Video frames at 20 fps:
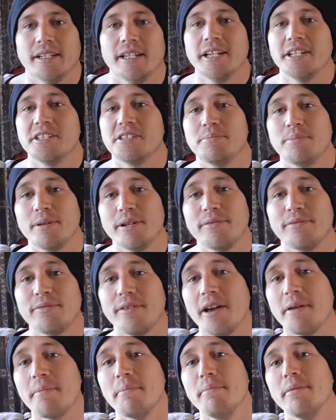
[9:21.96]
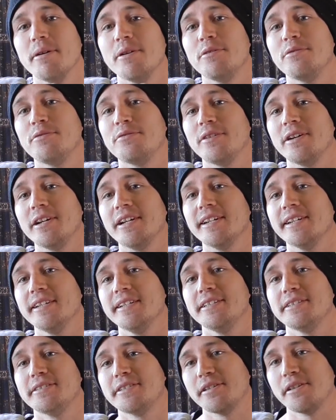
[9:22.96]
Here's a big fat middle
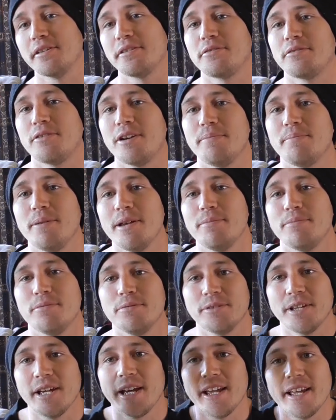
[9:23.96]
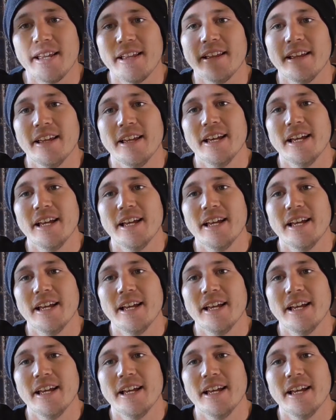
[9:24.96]
finger to the three people that